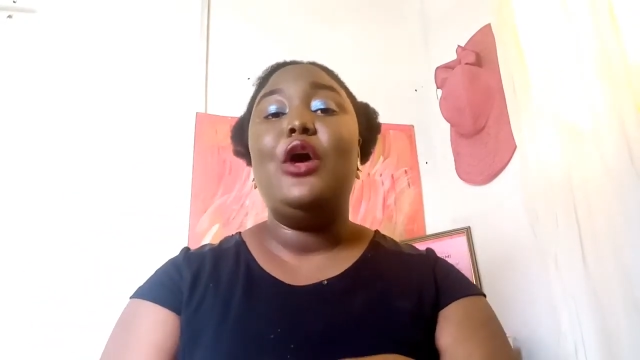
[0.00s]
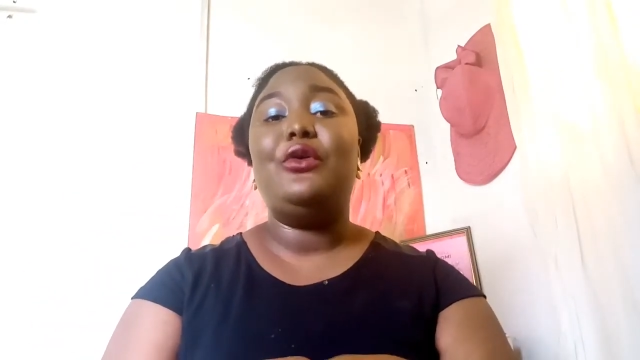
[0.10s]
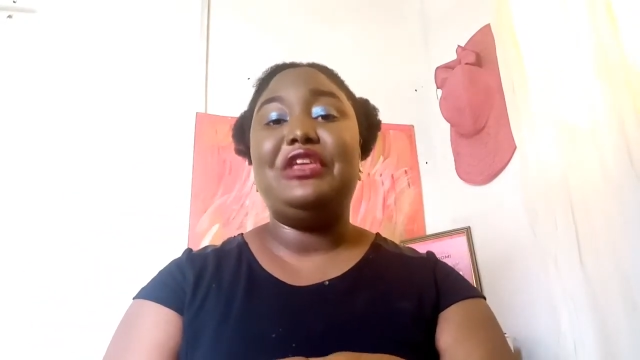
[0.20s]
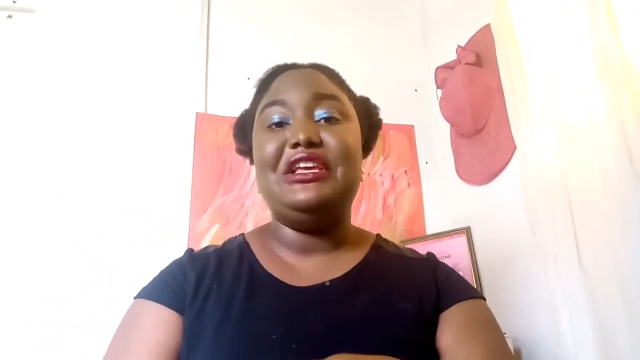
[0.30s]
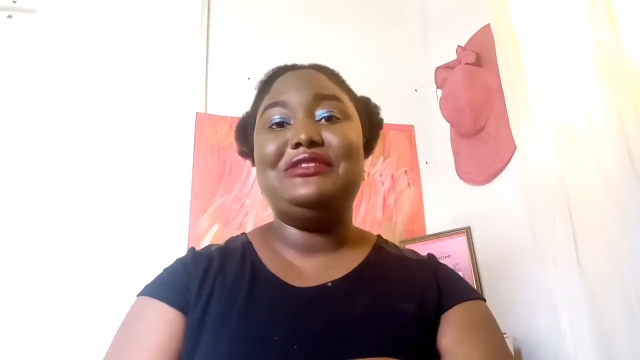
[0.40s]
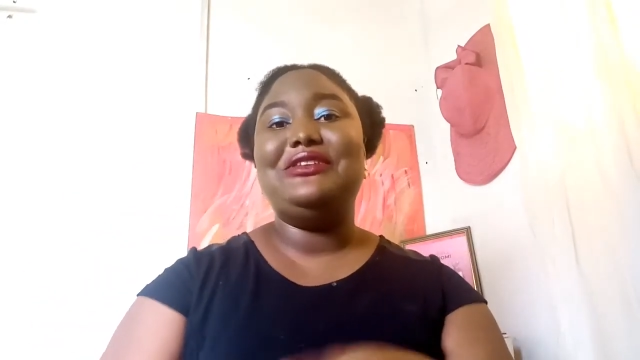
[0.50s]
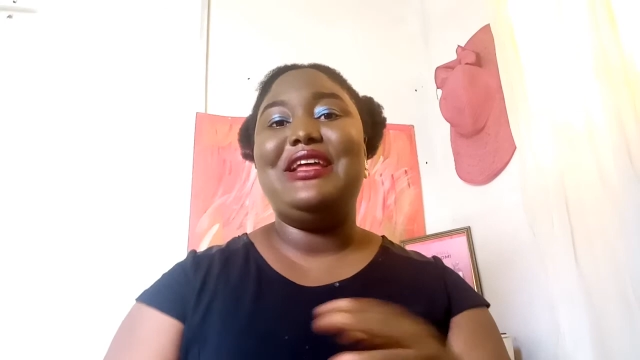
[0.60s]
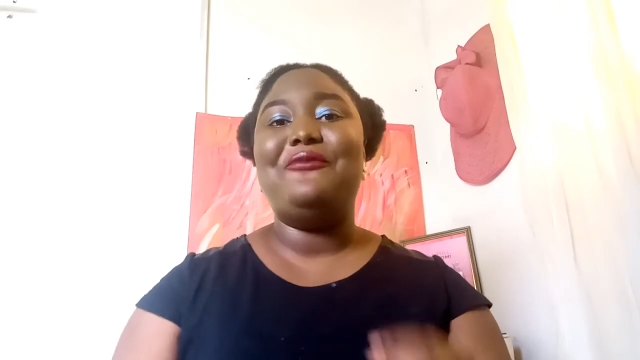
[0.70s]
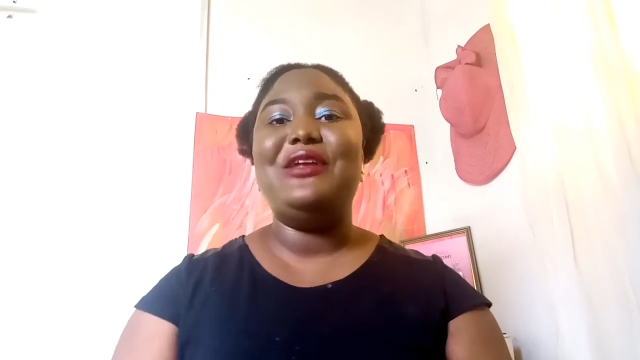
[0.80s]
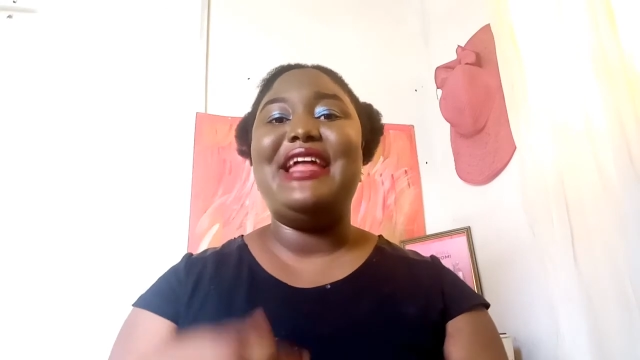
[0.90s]
okay so
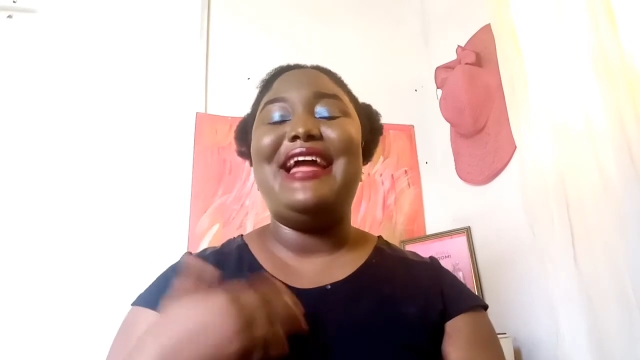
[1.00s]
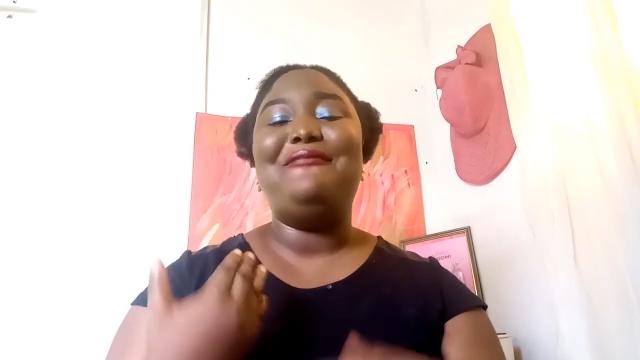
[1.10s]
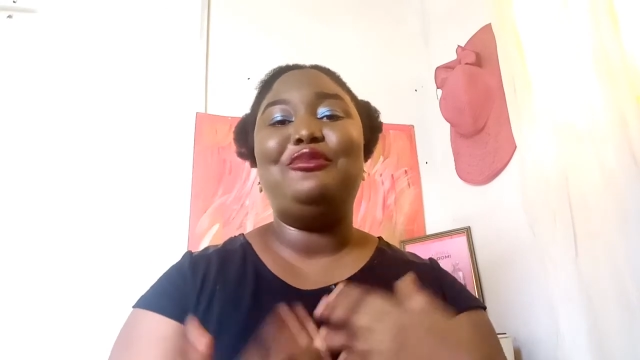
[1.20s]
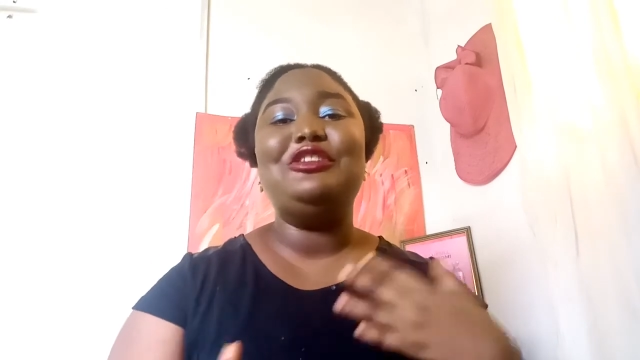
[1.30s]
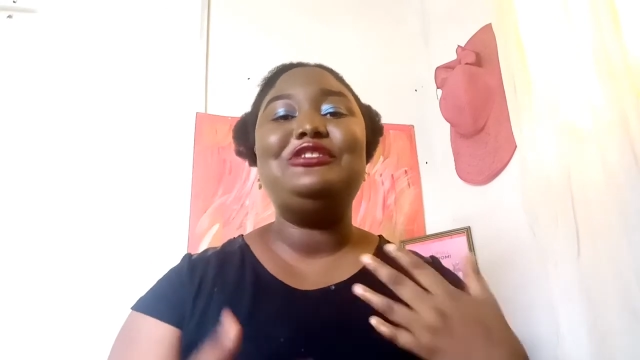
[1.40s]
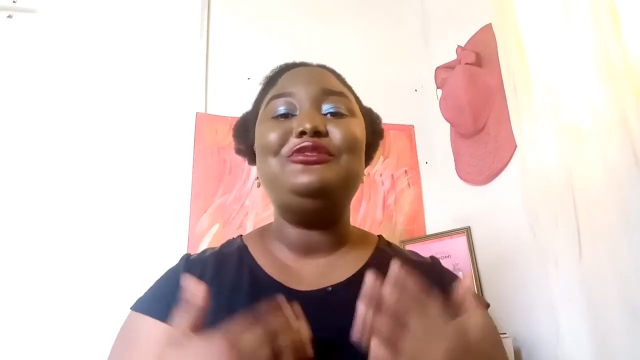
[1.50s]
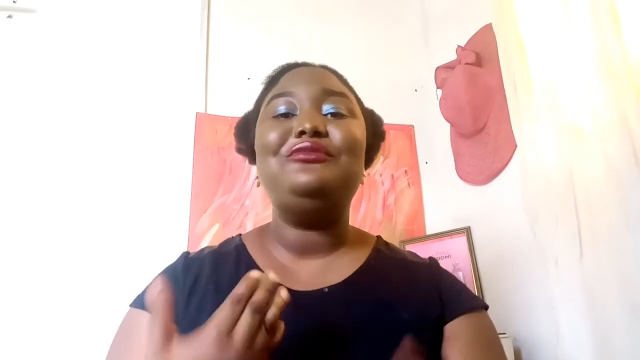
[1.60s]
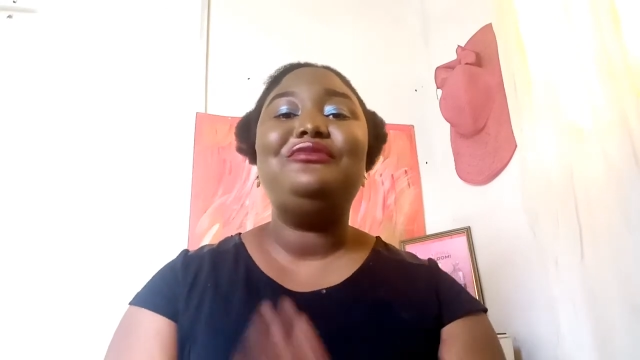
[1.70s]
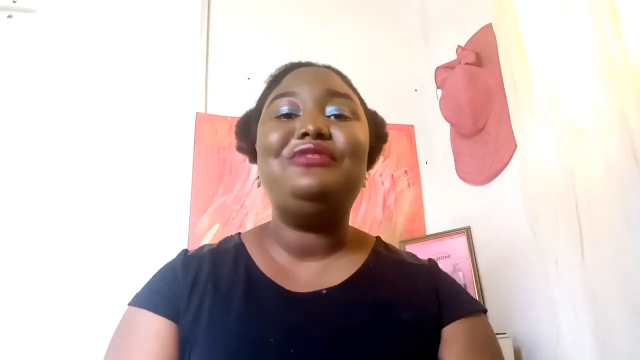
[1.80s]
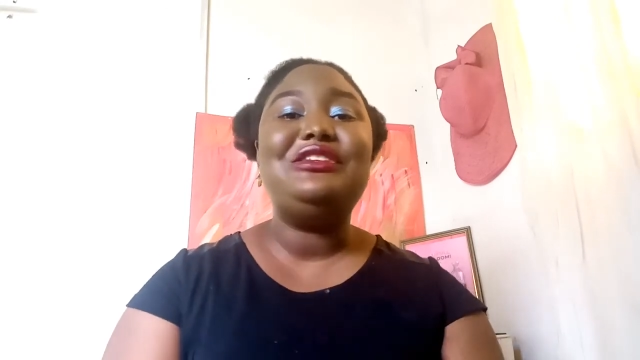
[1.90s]
that when i post
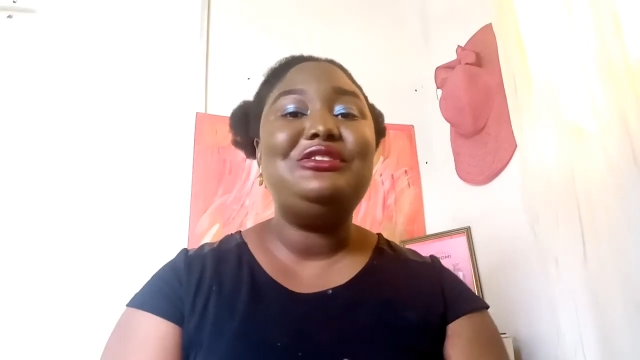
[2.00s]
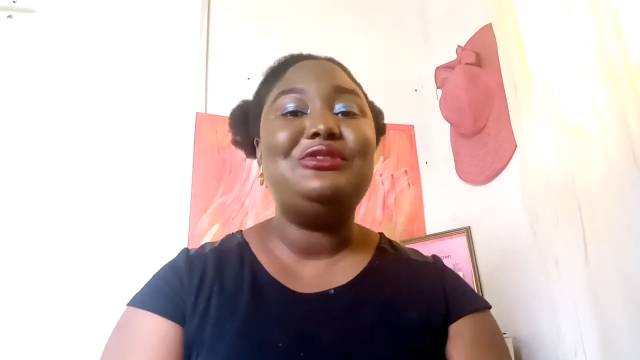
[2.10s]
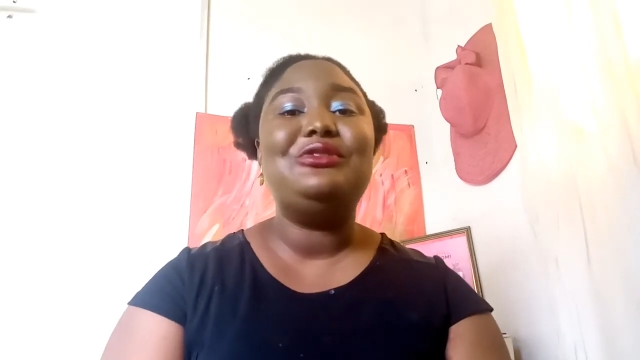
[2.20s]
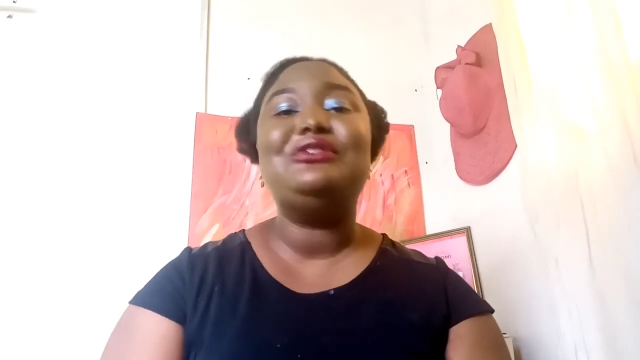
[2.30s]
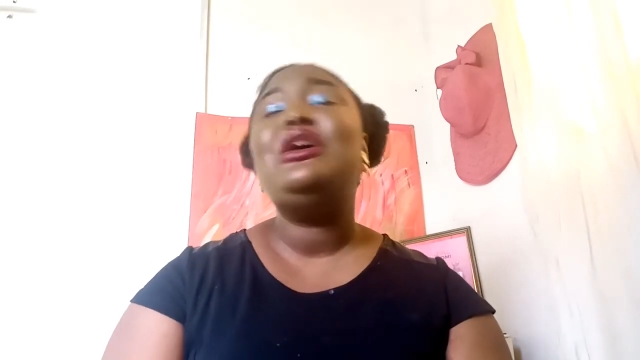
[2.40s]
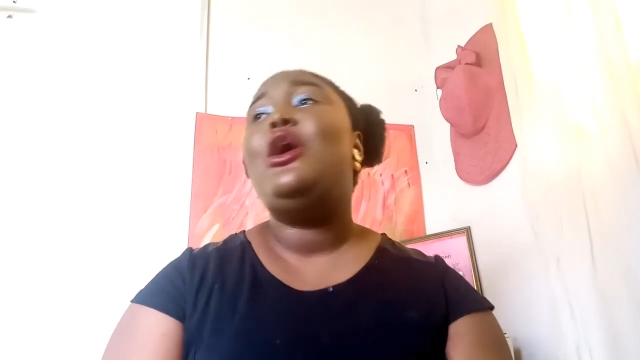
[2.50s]
new videos